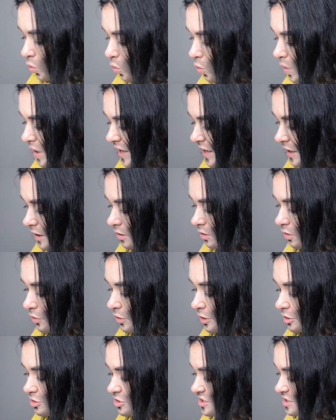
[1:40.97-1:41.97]
Well,
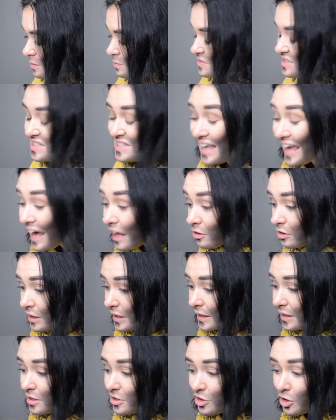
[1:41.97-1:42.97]
there's some
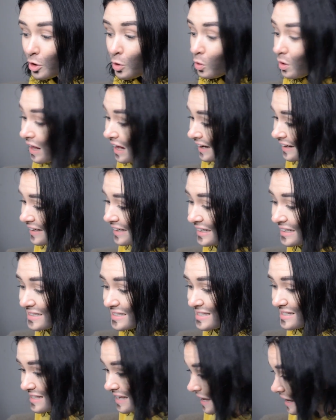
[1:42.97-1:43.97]
salad. Do you like
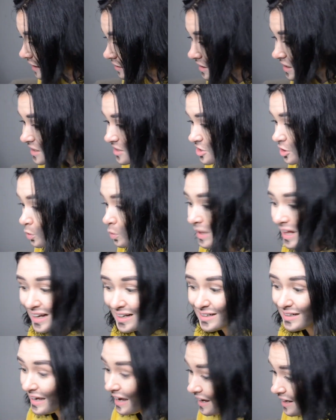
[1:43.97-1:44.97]
eating salad? Do you
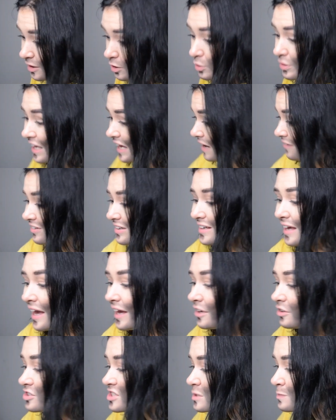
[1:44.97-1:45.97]
like kale? They have a
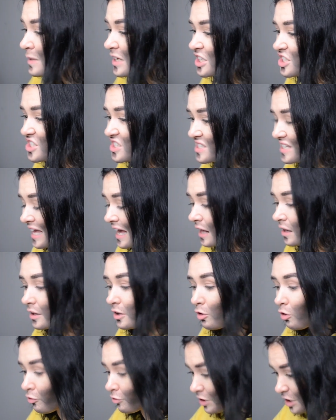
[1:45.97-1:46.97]
kale spinach
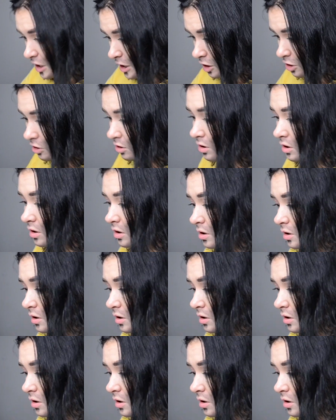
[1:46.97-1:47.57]
salad over here.